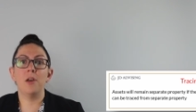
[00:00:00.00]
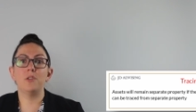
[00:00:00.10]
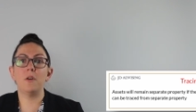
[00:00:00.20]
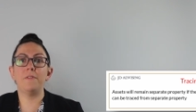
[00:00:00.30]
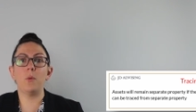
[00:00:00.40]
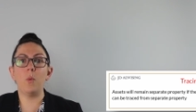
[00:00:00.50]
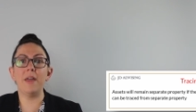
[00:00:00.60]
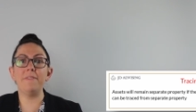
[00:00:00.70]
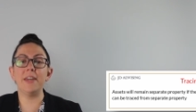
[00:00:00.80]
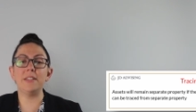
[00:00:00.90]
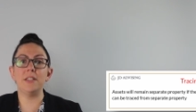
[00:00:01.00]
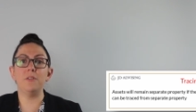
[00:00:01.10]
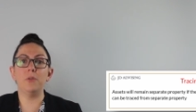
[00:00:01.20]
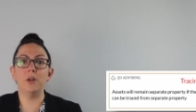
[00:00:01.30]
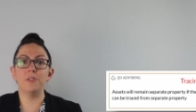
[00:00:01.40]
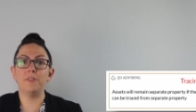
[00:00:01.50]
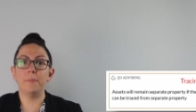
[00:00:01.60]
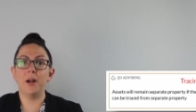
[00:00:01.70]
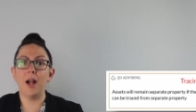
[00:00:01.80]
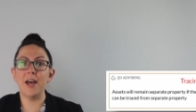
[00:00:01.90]
So if the wife gets a divorce
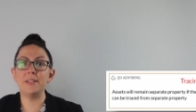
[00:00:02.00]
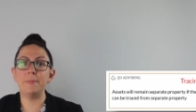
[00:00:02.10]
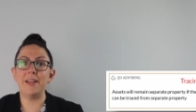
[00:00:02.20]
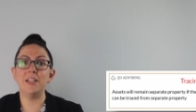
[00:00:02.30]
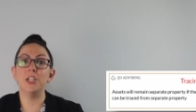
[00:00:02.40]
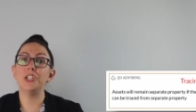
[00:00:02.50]
from her husband,